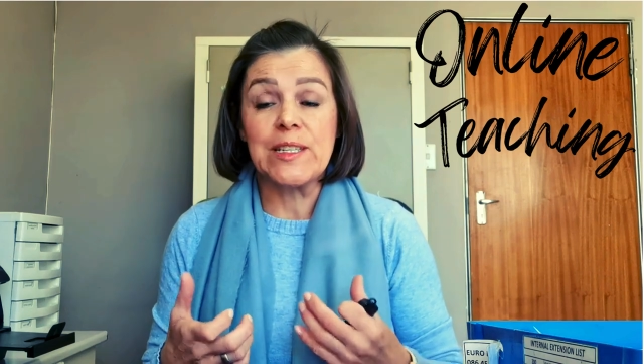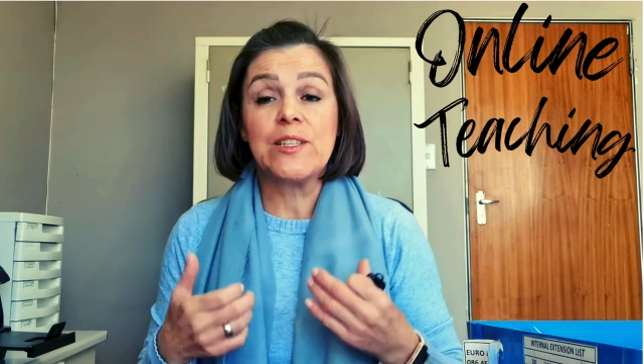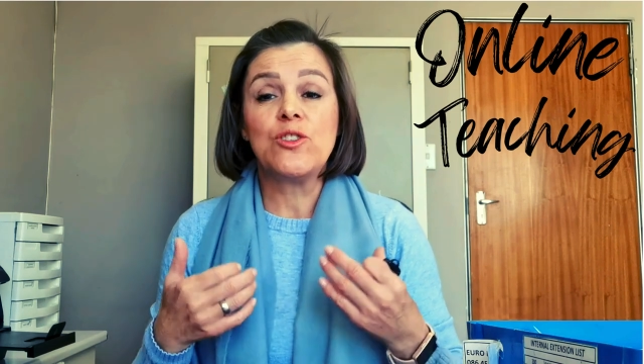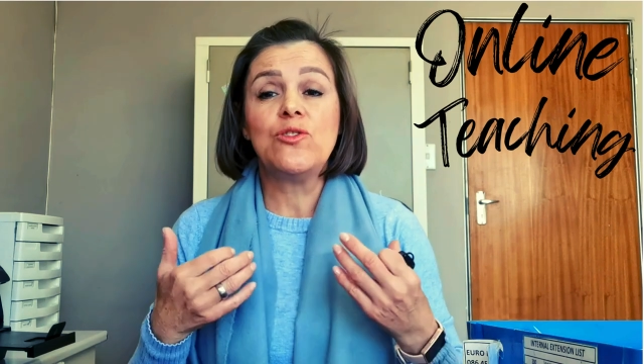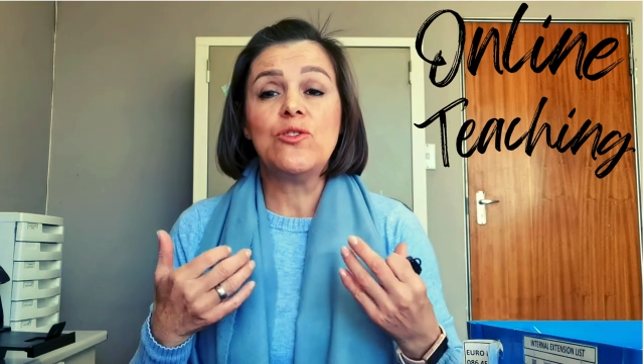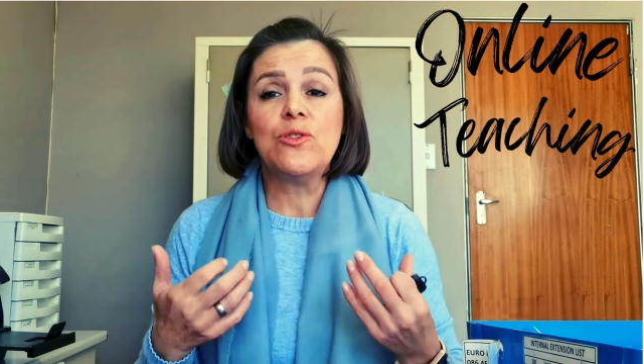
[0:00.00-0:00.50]

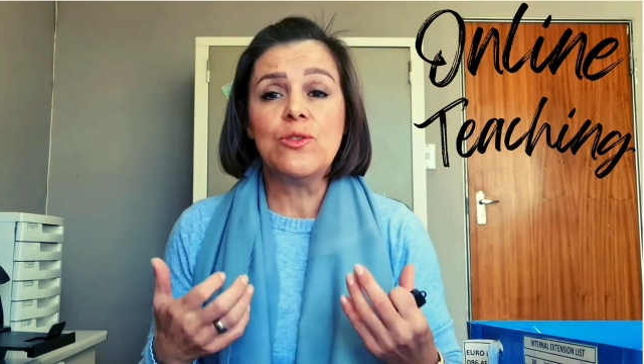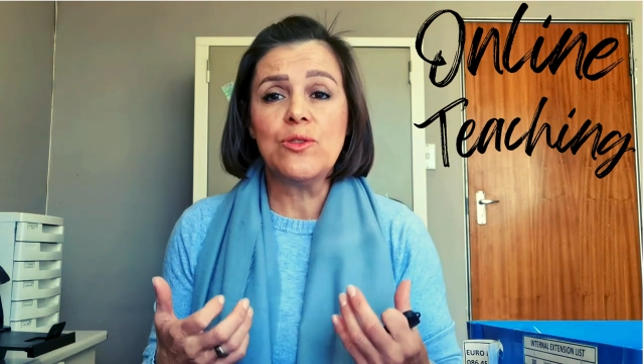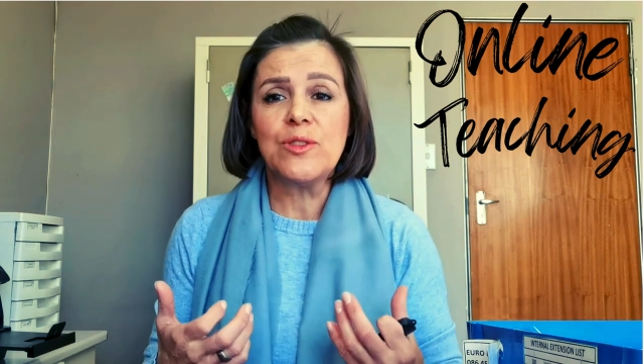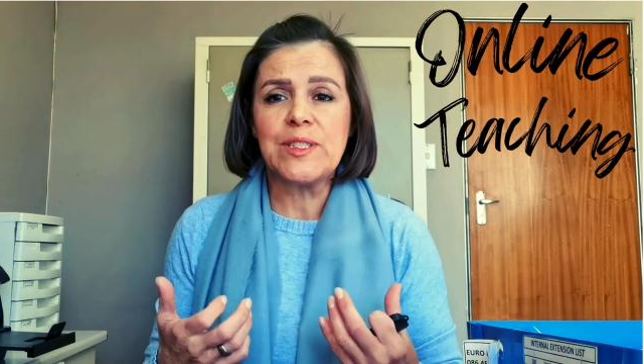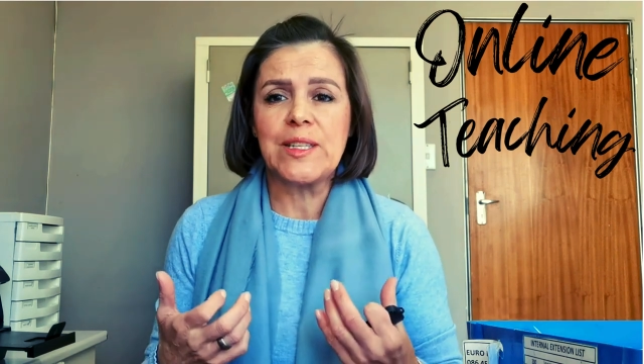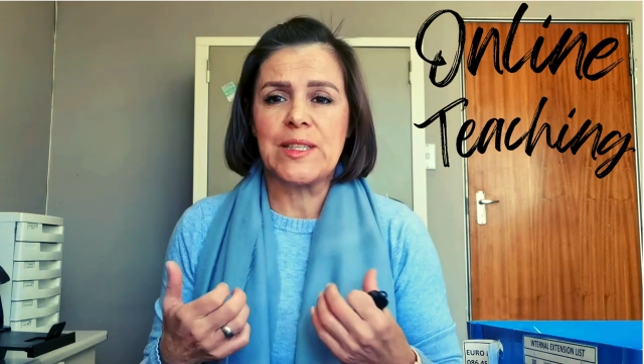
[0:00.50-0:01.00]
in
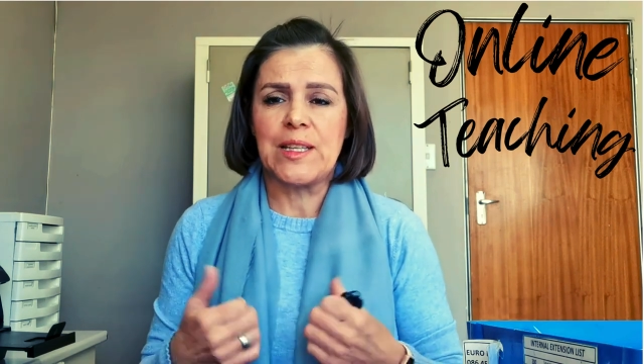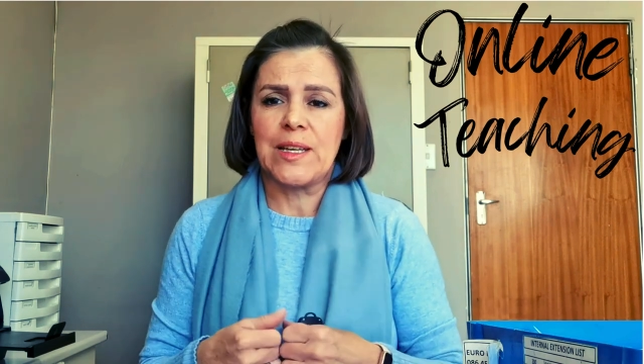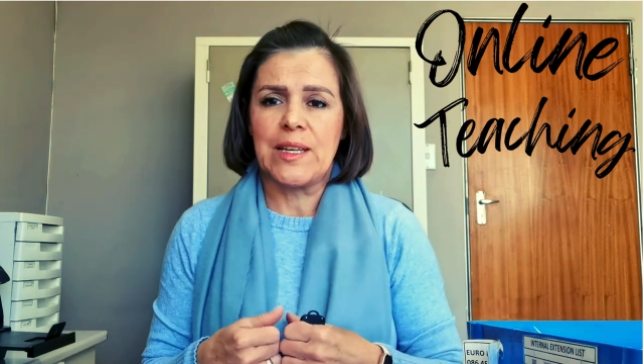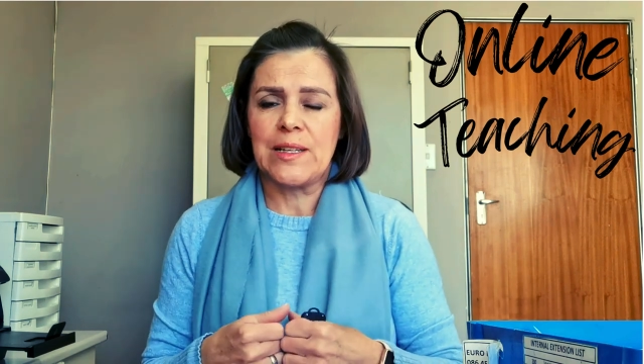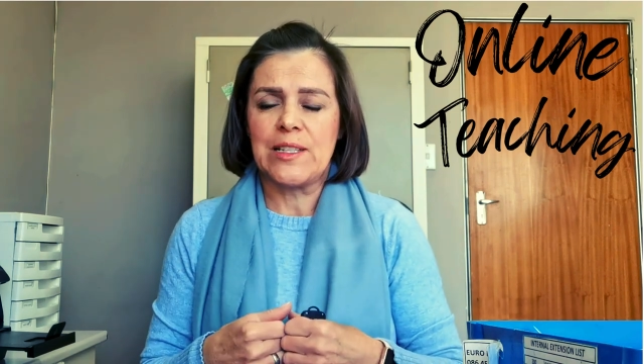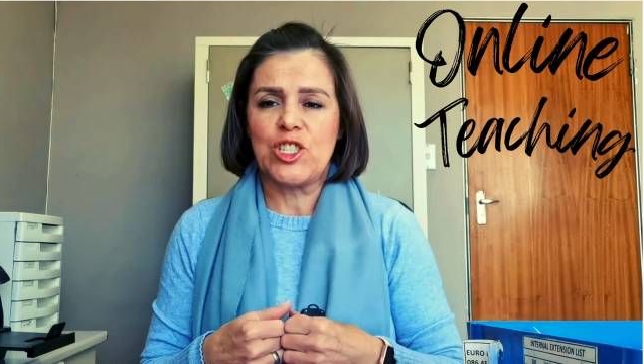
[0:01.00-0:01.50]
using the
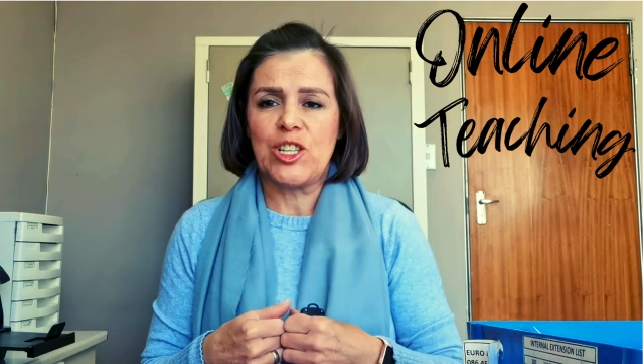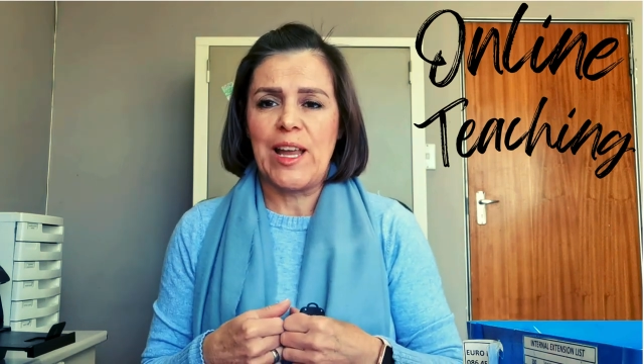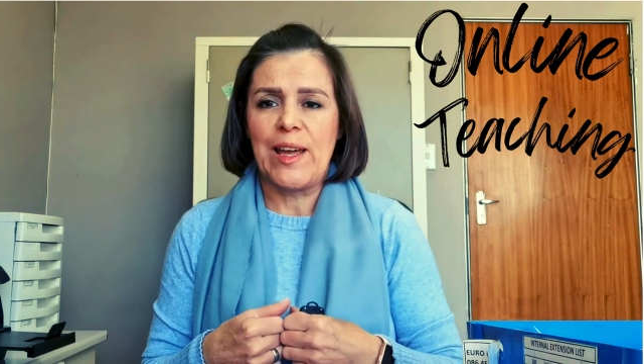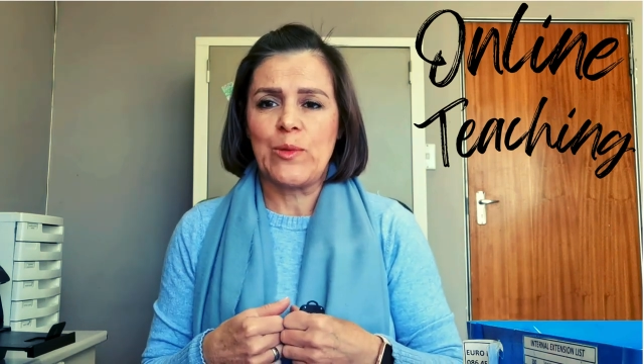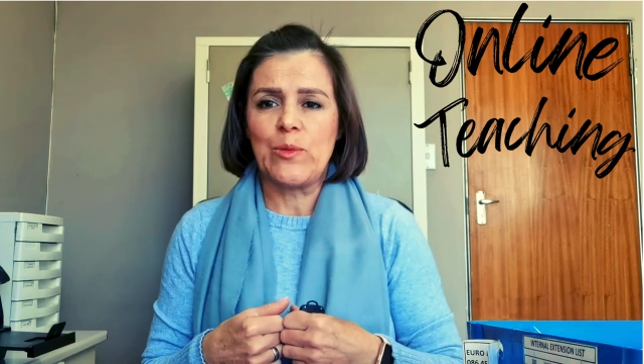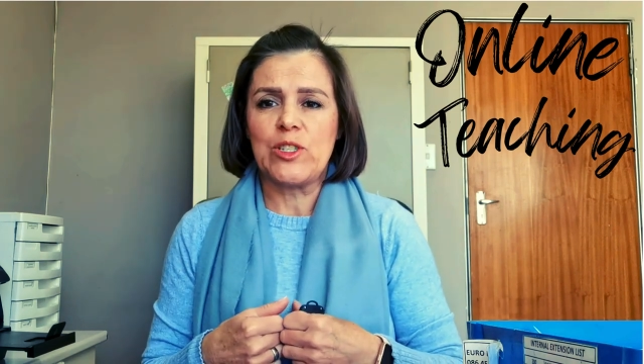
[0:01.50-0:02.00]
English
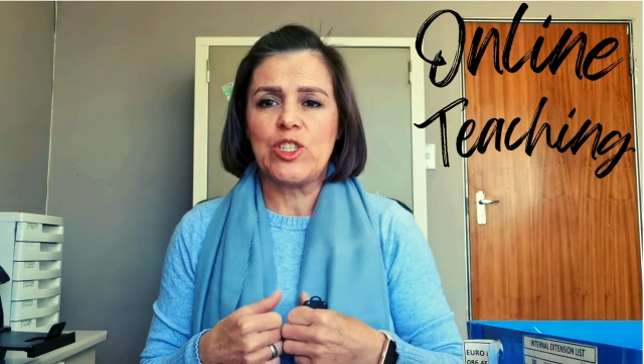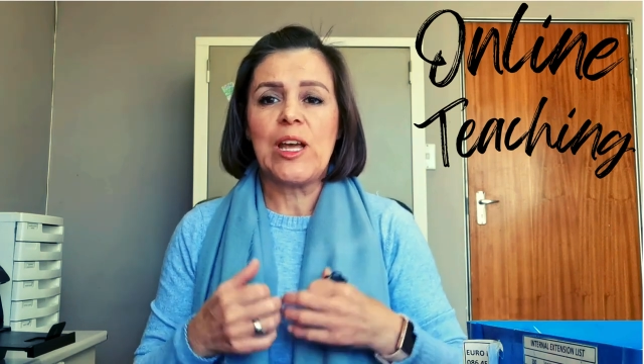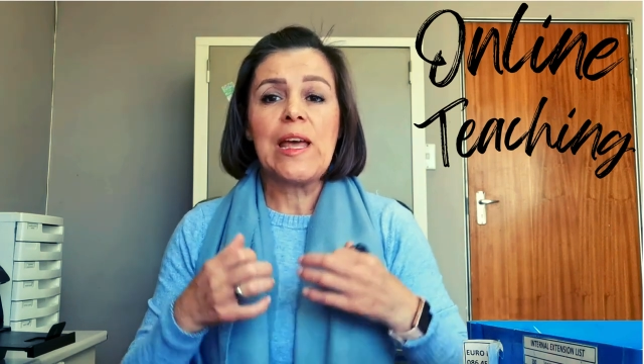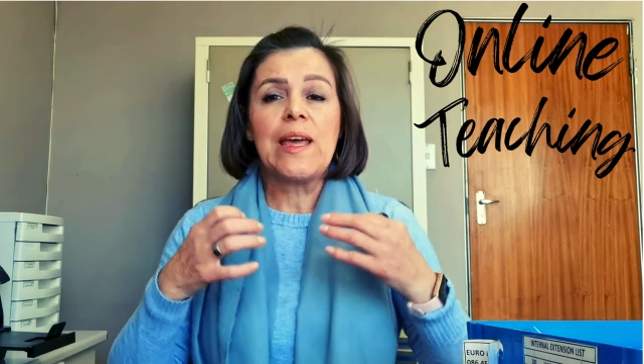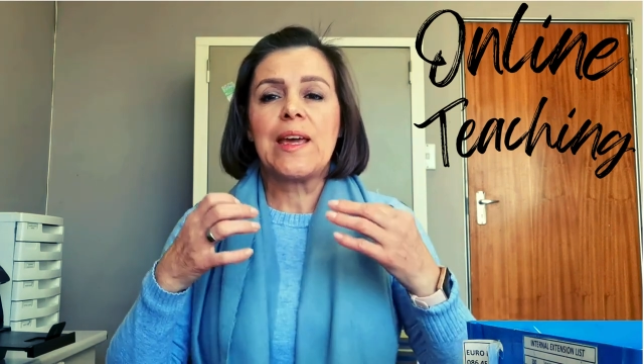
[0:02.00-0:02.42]
language